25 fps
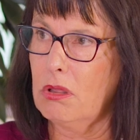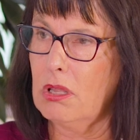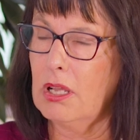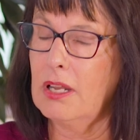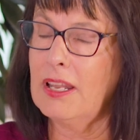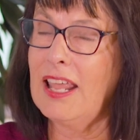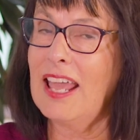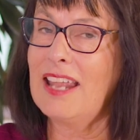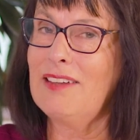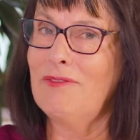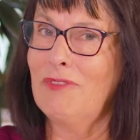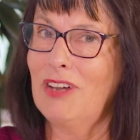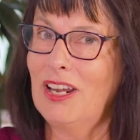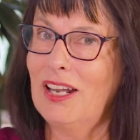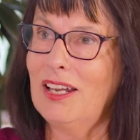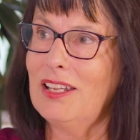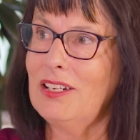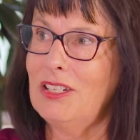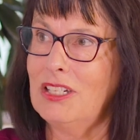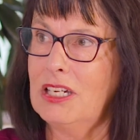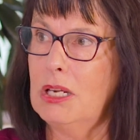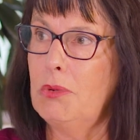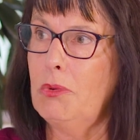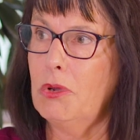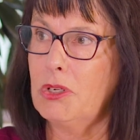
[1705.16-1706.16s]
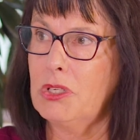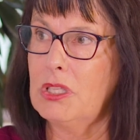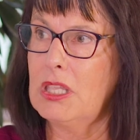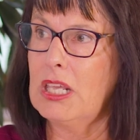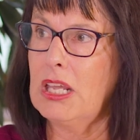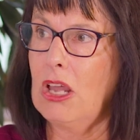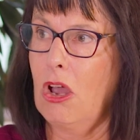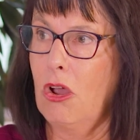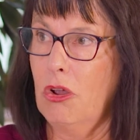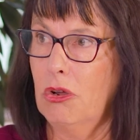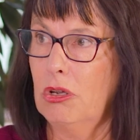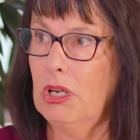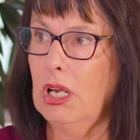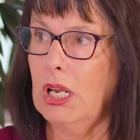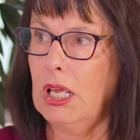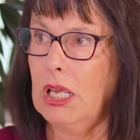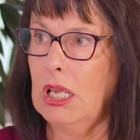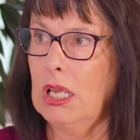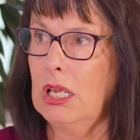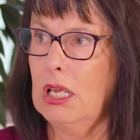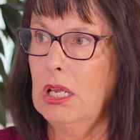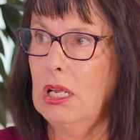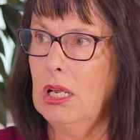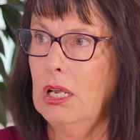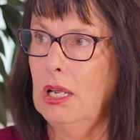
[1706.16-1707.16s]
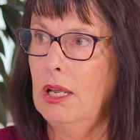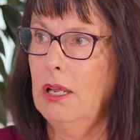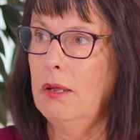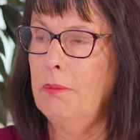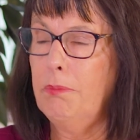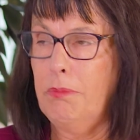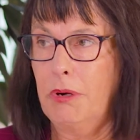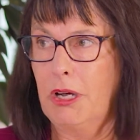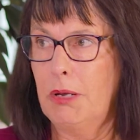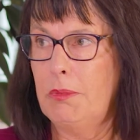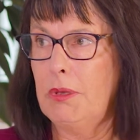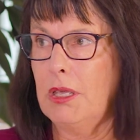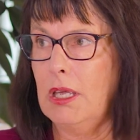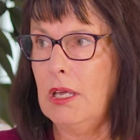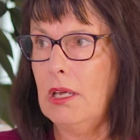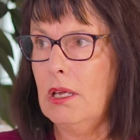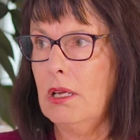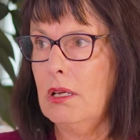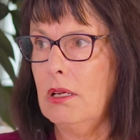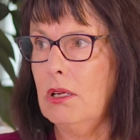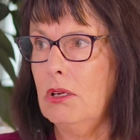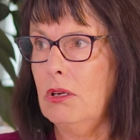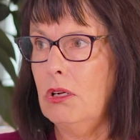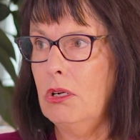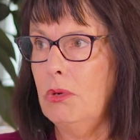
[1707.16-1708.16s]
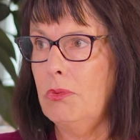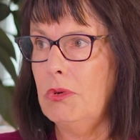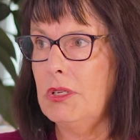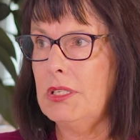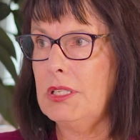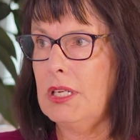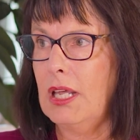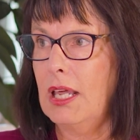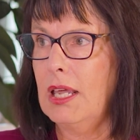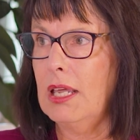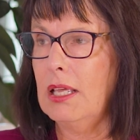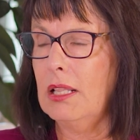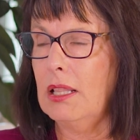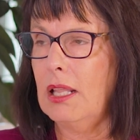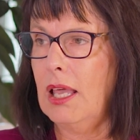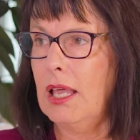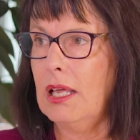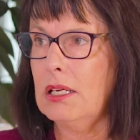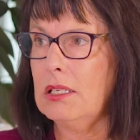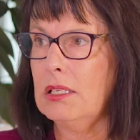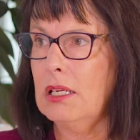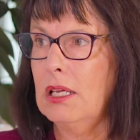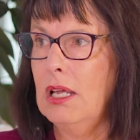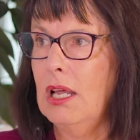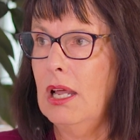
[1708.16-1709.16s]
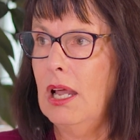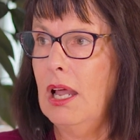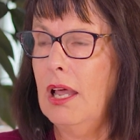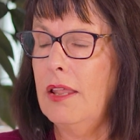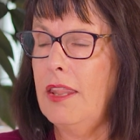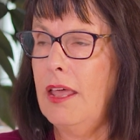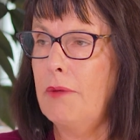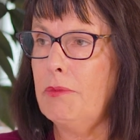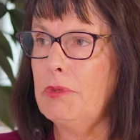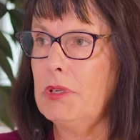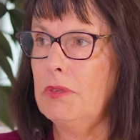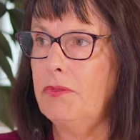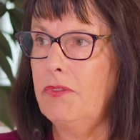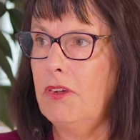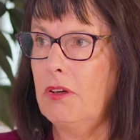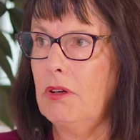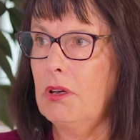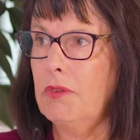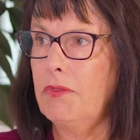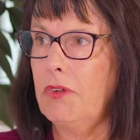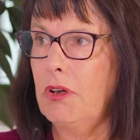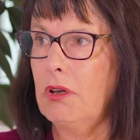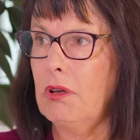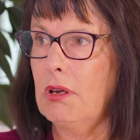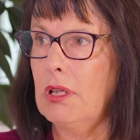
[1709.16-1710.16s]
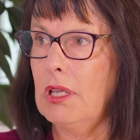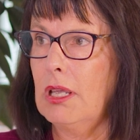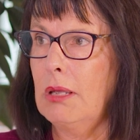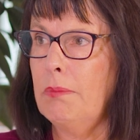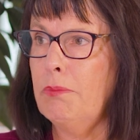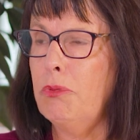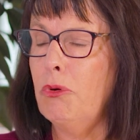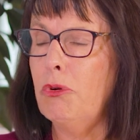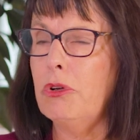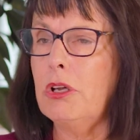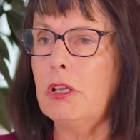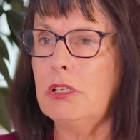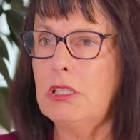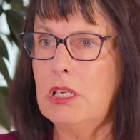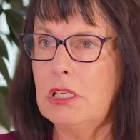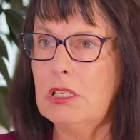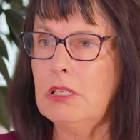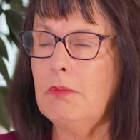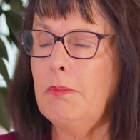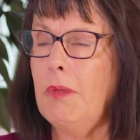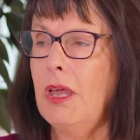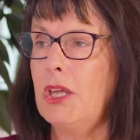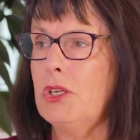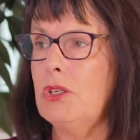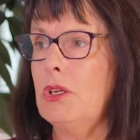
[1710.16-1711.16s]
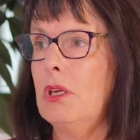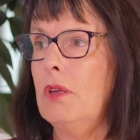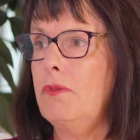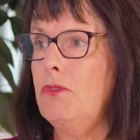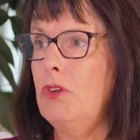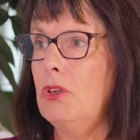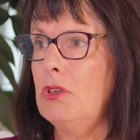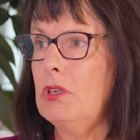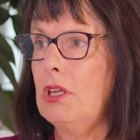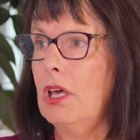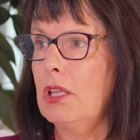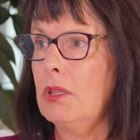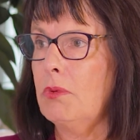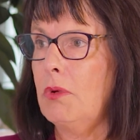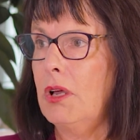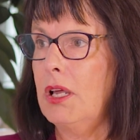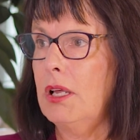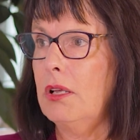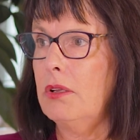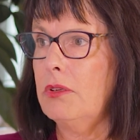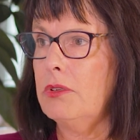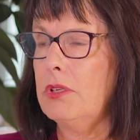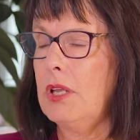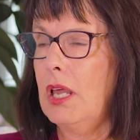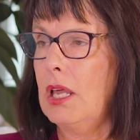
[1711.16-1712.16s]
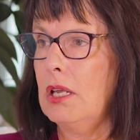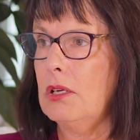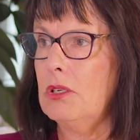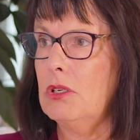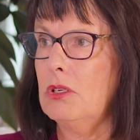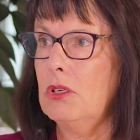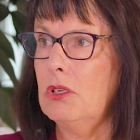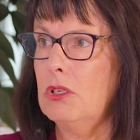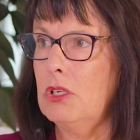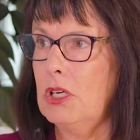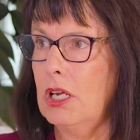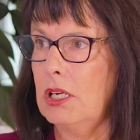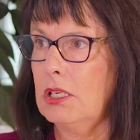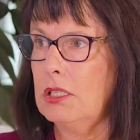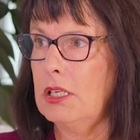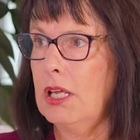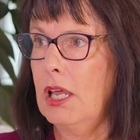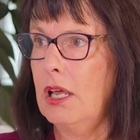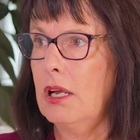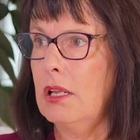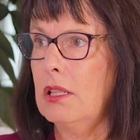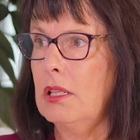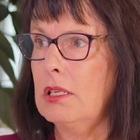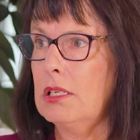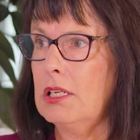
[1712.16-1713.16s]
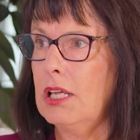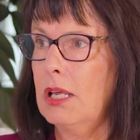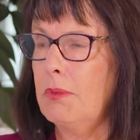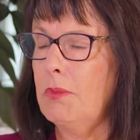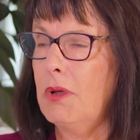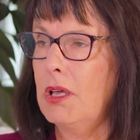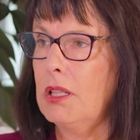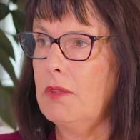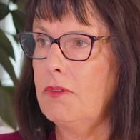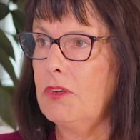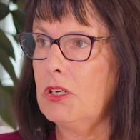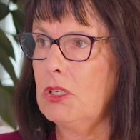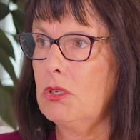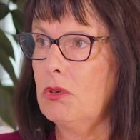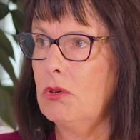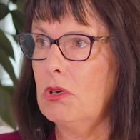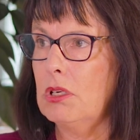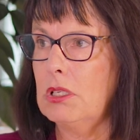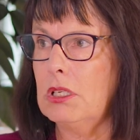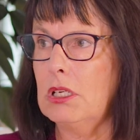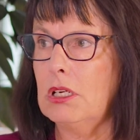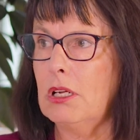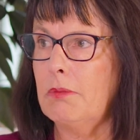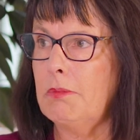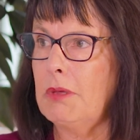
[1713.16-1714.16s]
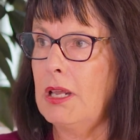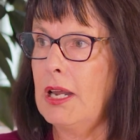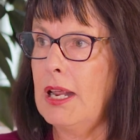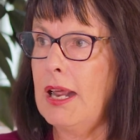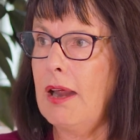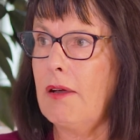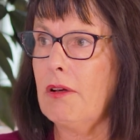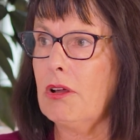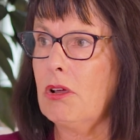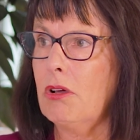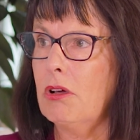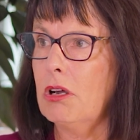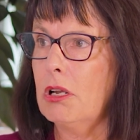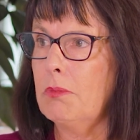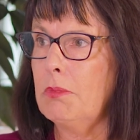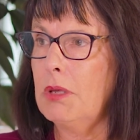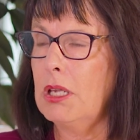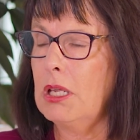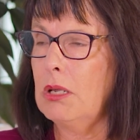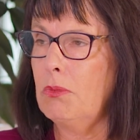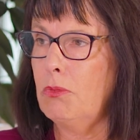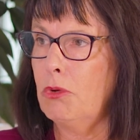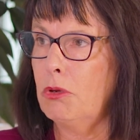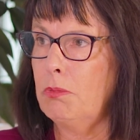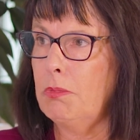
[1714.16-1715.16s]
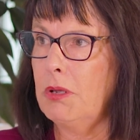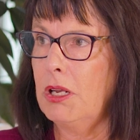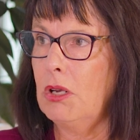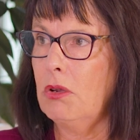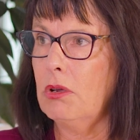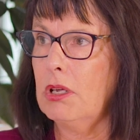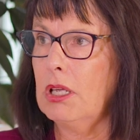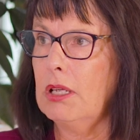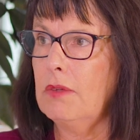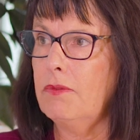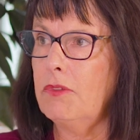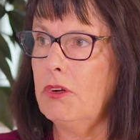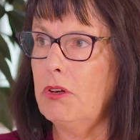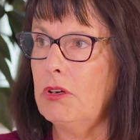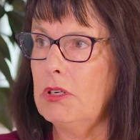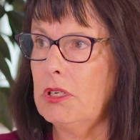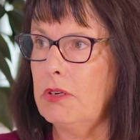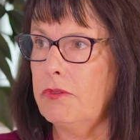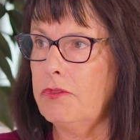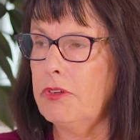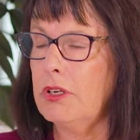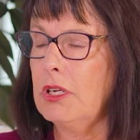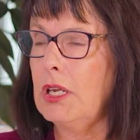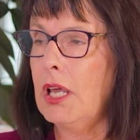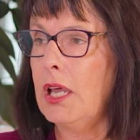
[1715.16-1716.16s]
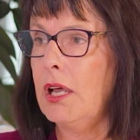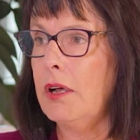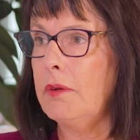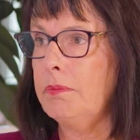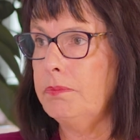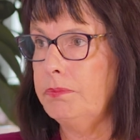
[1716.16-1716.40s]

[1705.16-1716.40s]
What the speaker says: And that really, she was the only Premier who was saying that. And that was very, very important. Now, just imagine if New South Wales had shut down in the same way that Victoria did. I mean, our economy would be looking very different now.